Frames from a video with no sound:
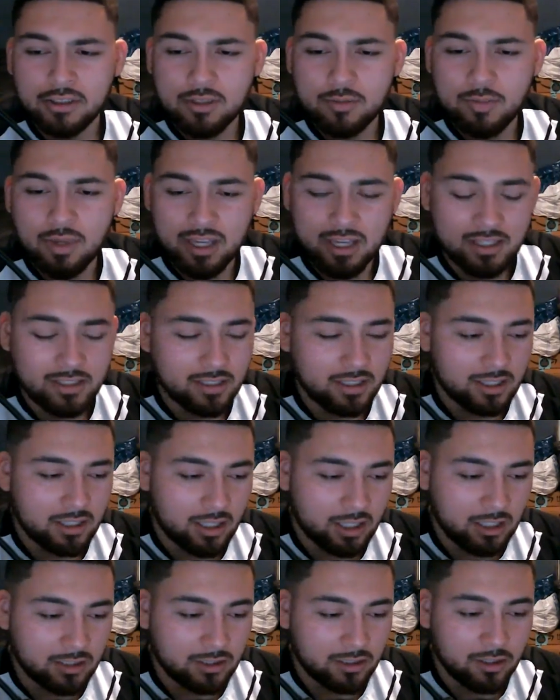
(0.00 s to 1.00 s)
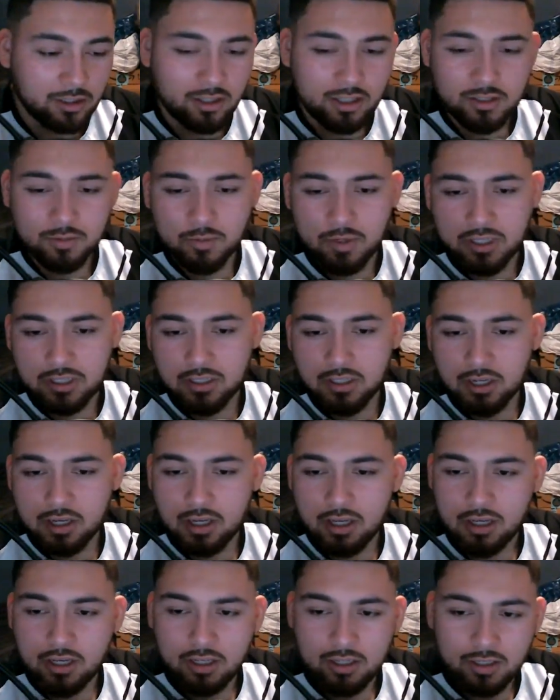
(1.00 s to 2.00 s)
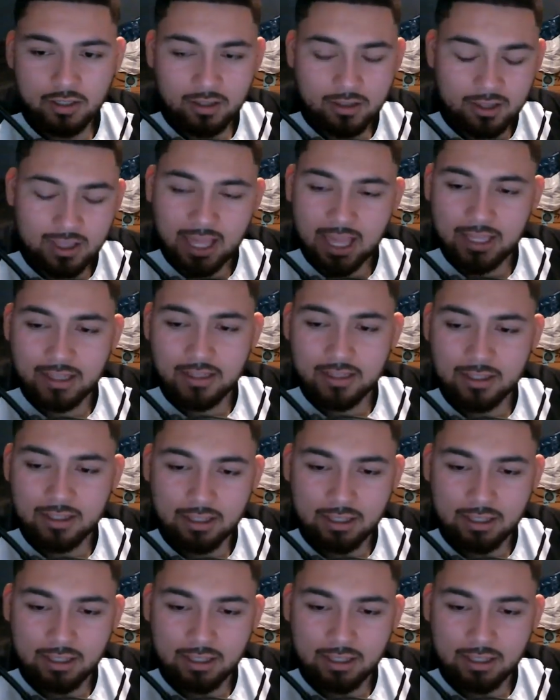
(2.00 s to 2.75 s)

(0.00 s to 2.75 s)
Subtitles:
Because I'll tell you this much, that